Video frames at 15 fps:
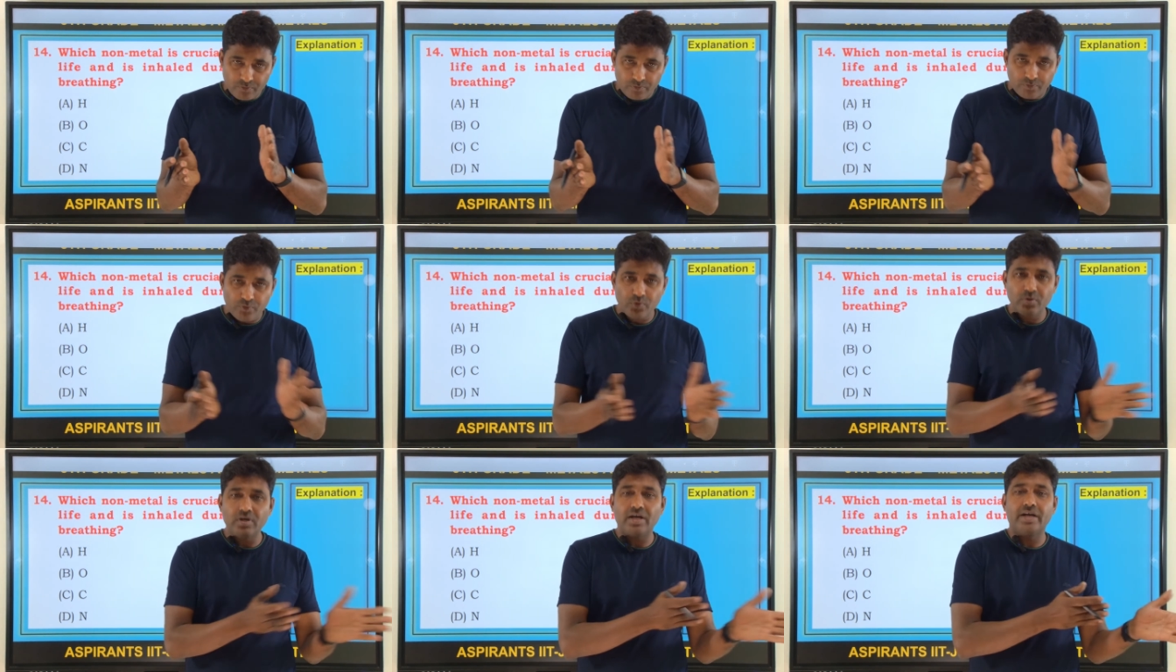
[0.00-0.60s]

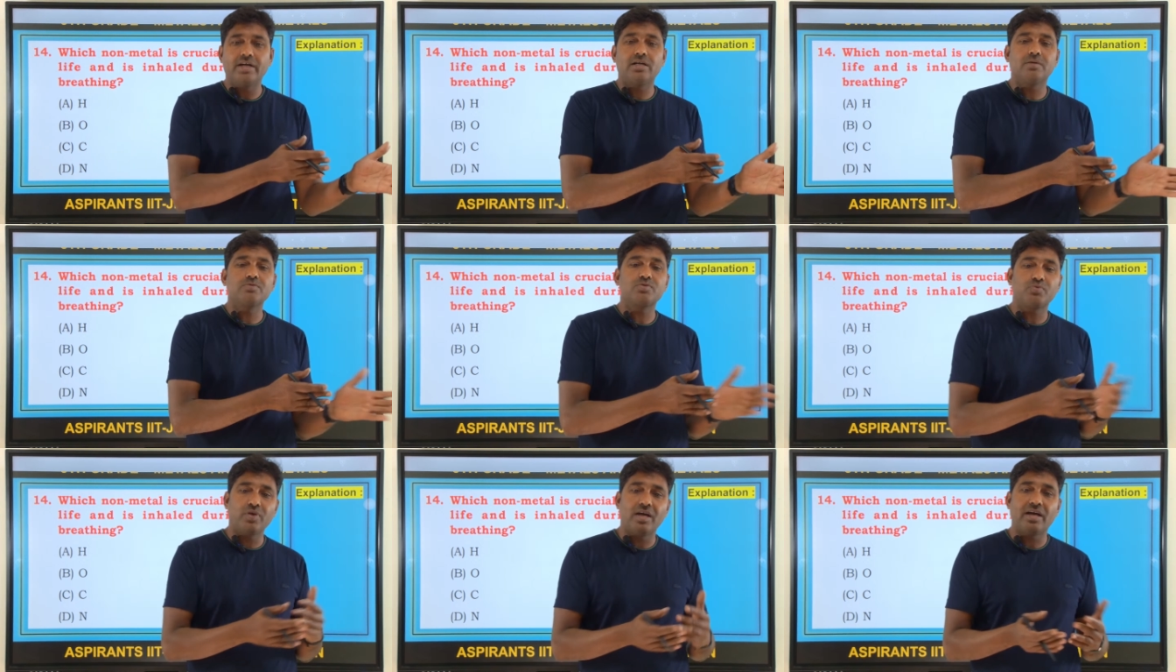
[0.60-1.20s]
food
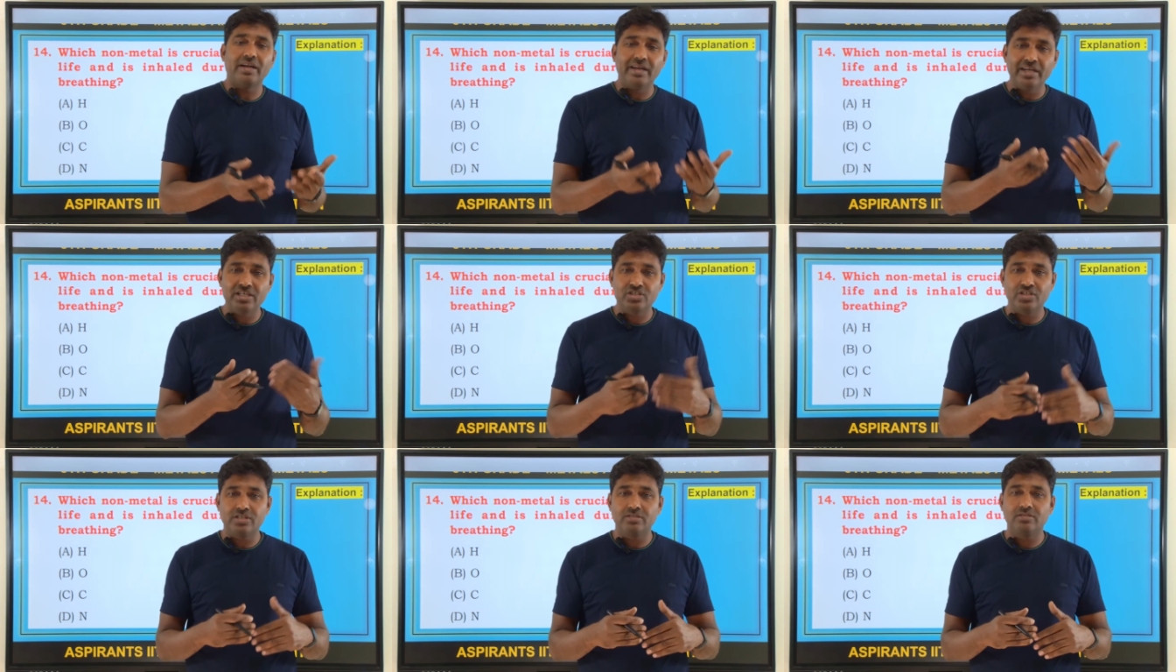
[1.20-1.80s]
items we are
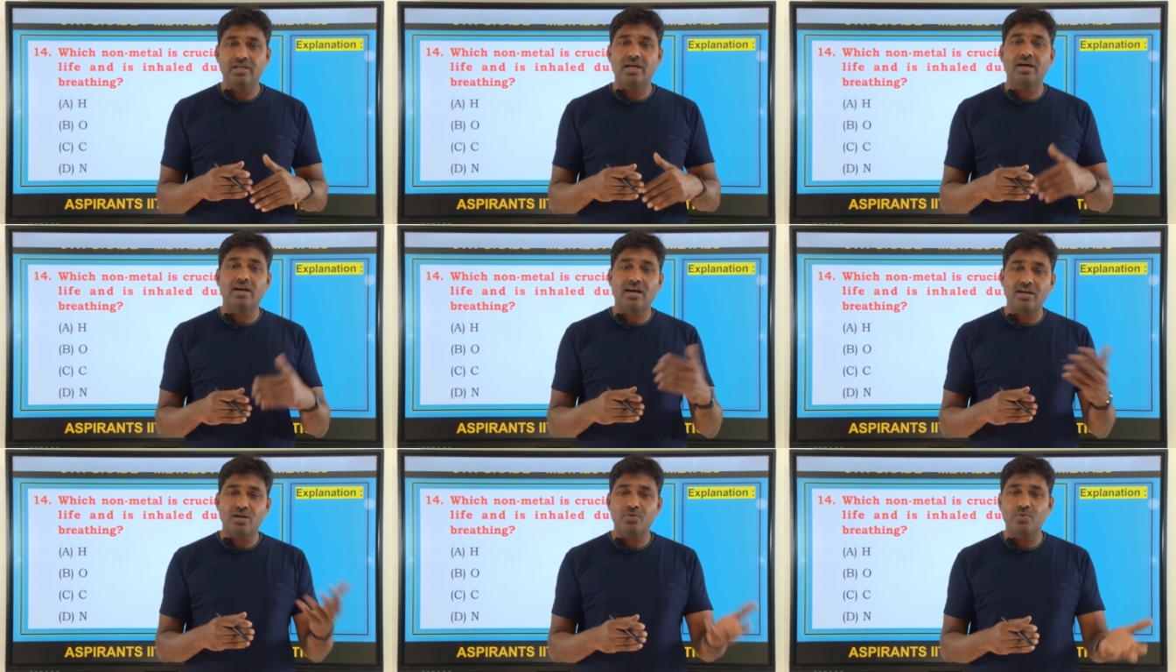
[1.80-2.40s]
eating, they
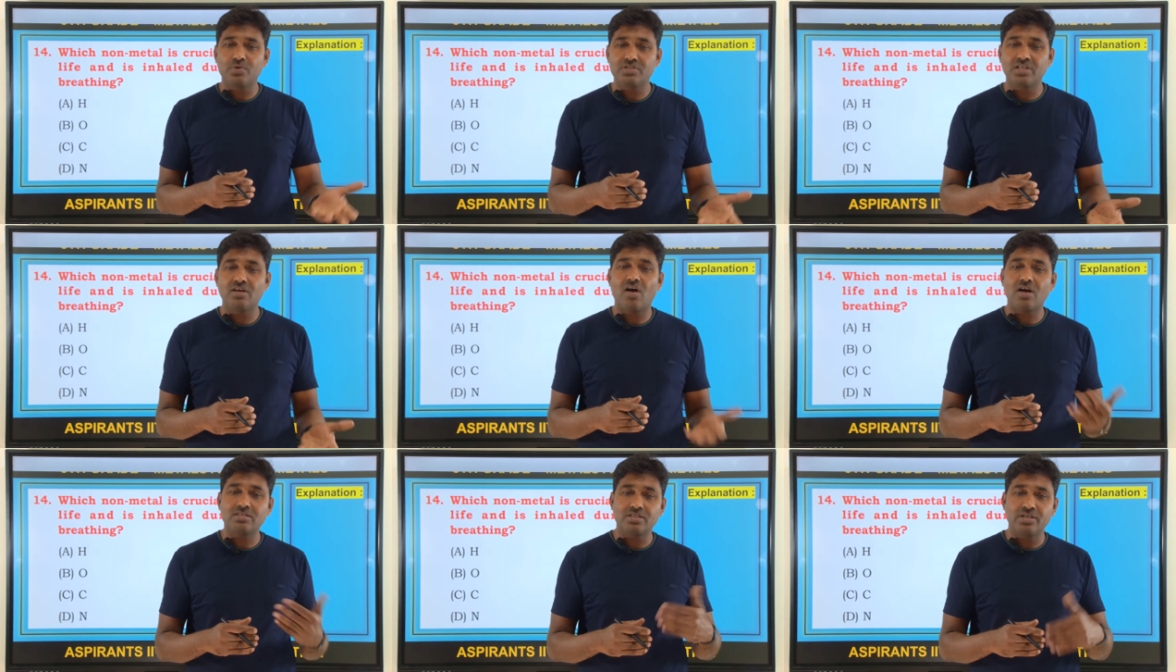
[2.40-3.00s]
are undergoes in
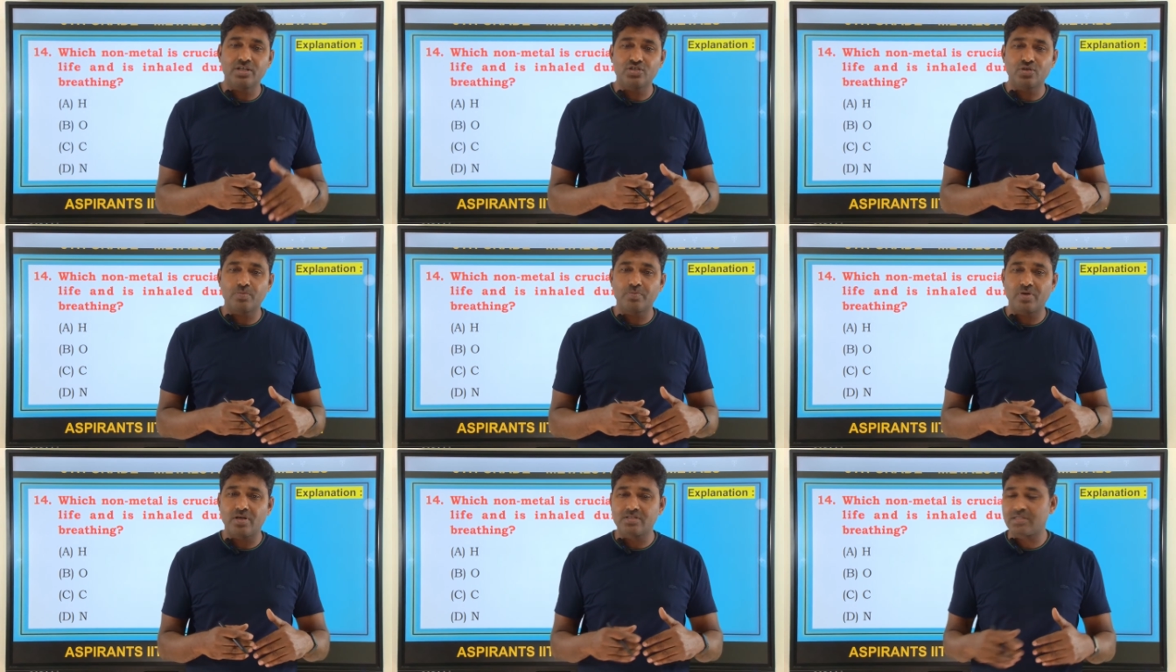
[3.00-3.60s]

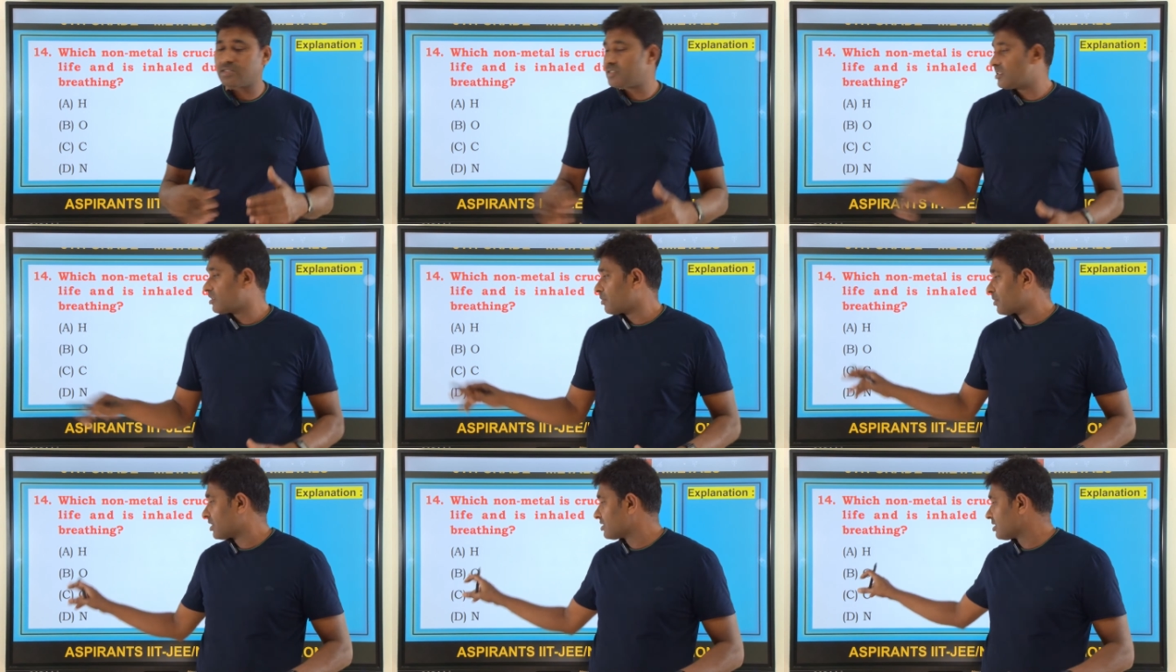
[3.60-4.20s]
oxidation process in
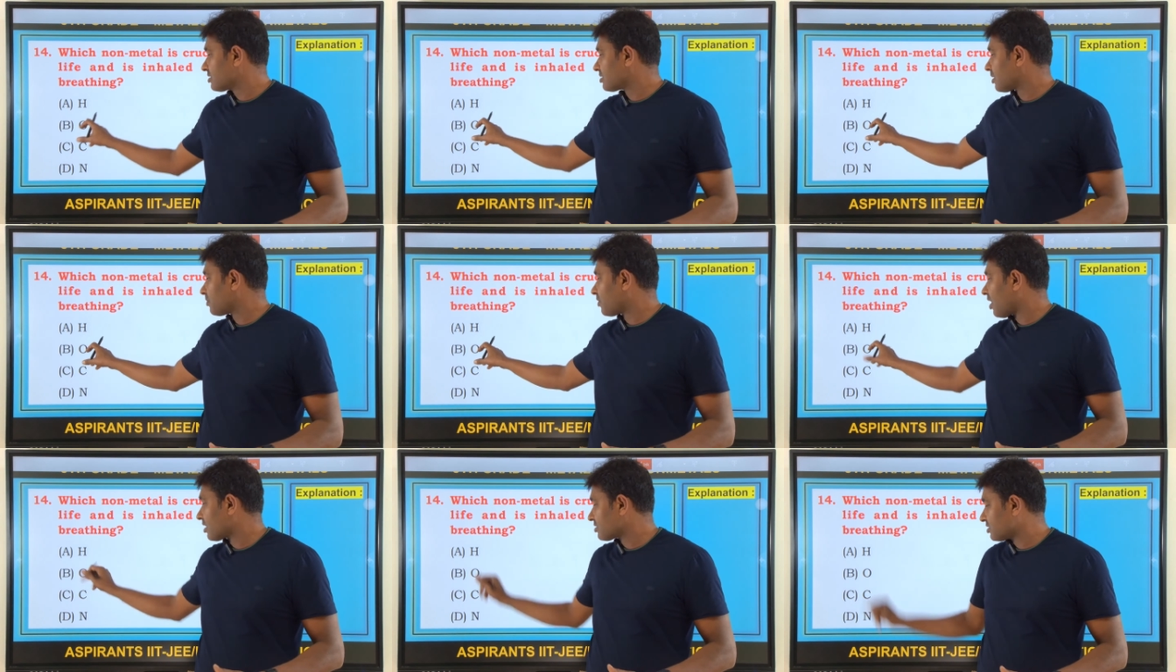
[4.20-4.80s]
the presence
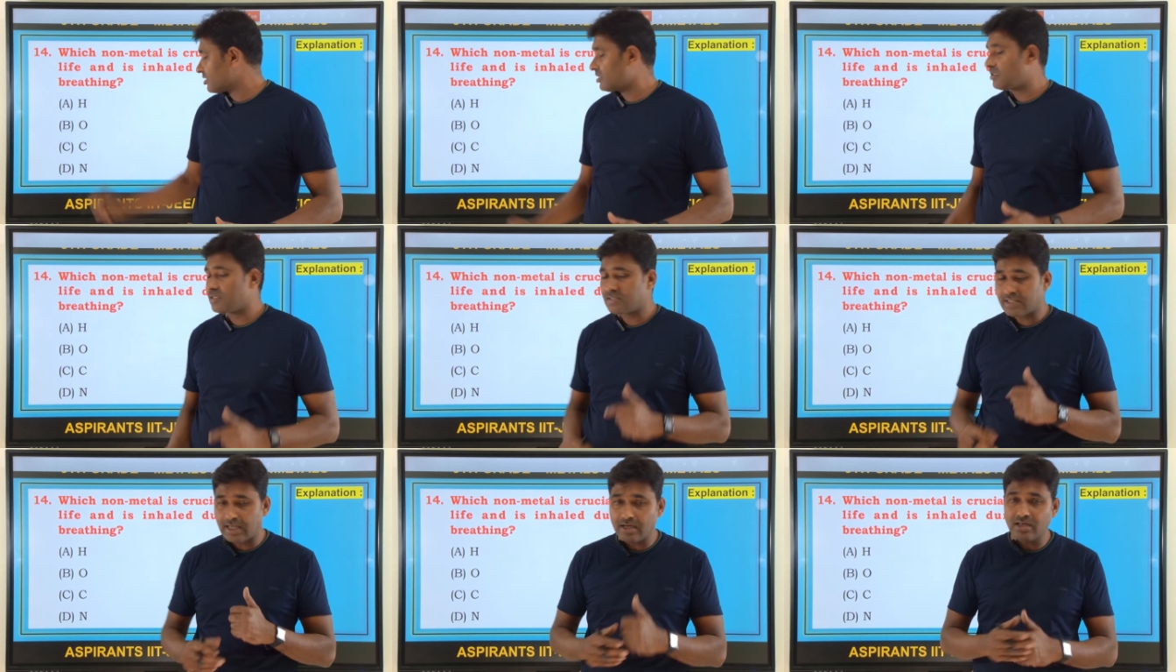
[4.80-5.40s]
of oxygen in the
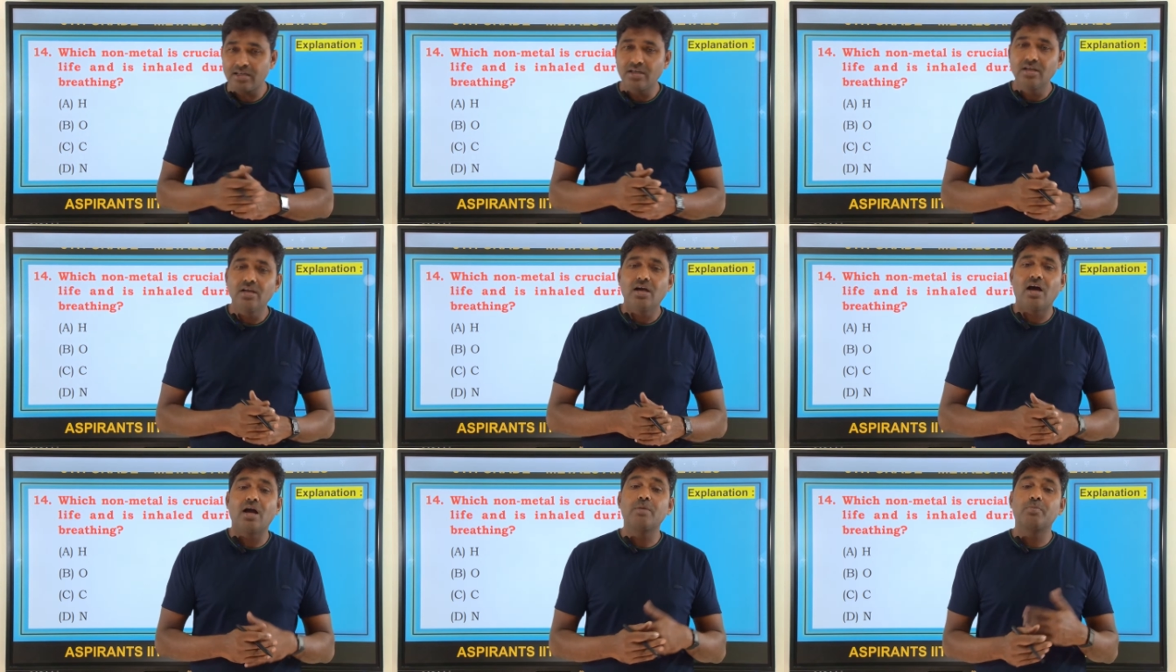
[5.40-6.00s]
cell,
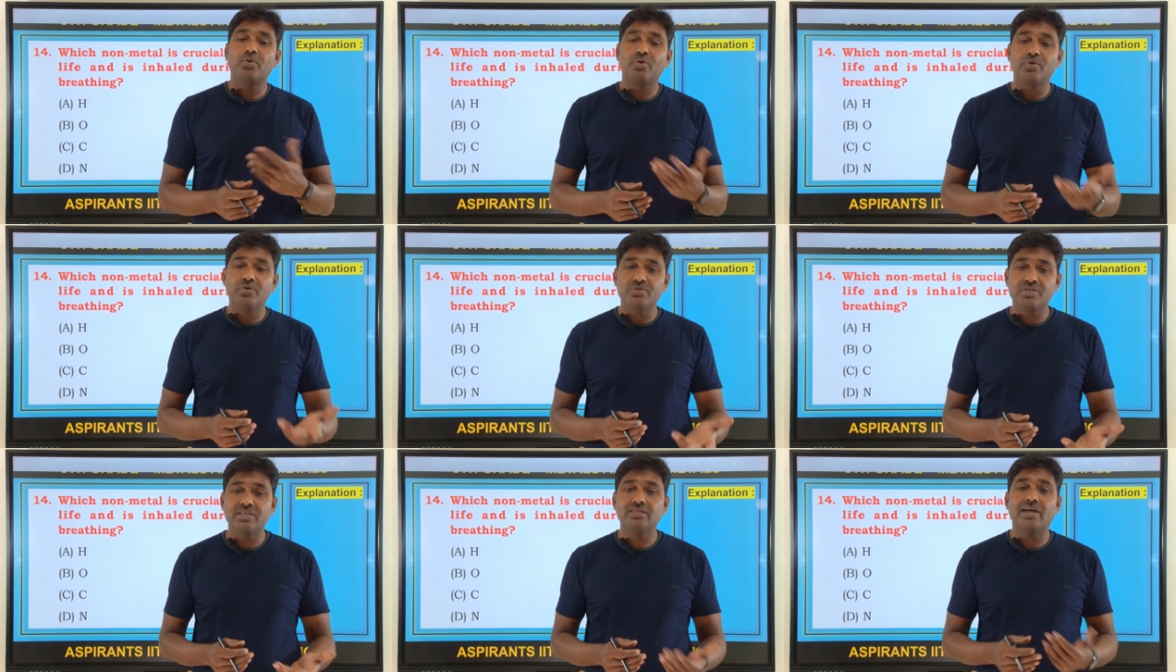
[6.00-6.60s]
and
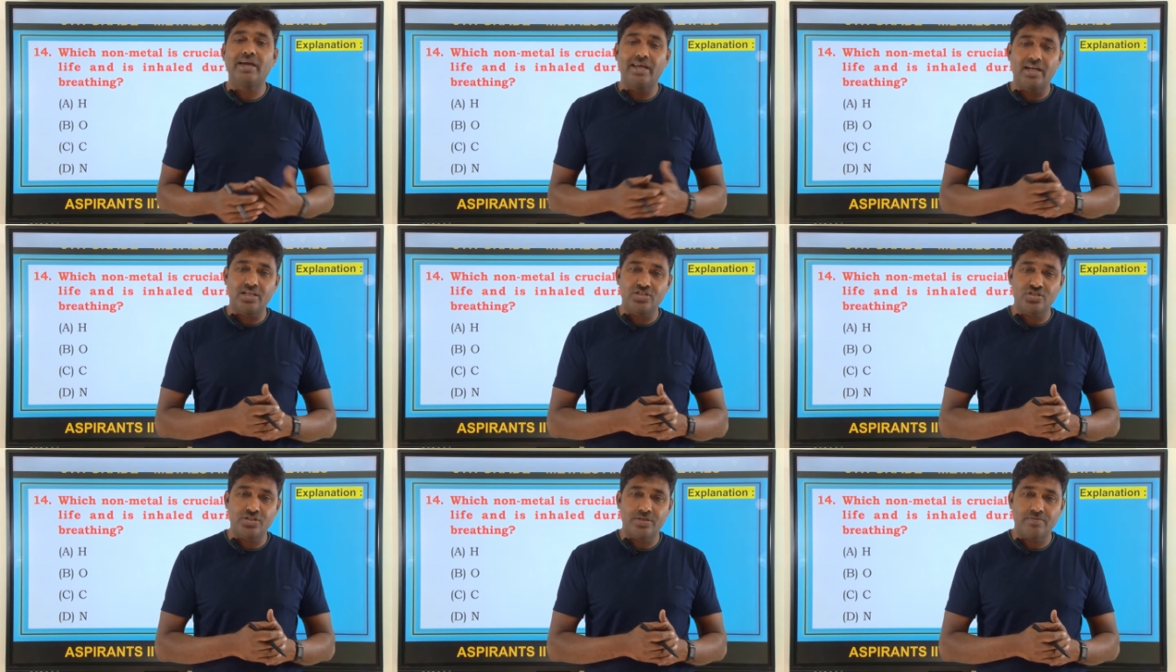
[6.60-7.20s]
producing the
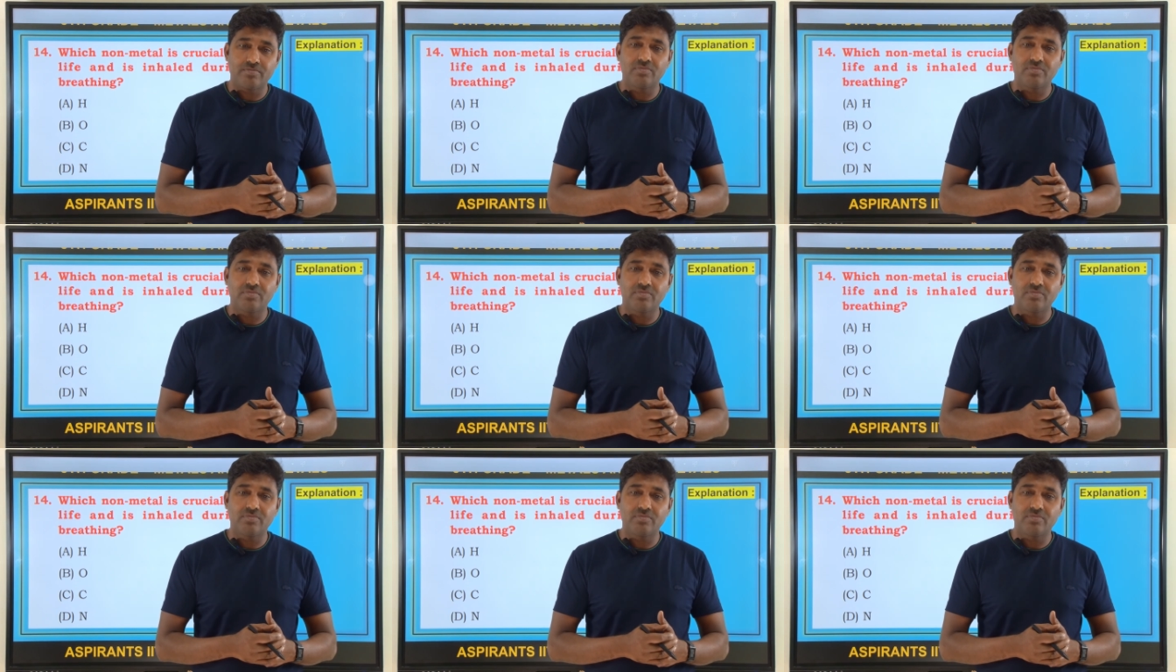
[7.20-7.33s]
energy.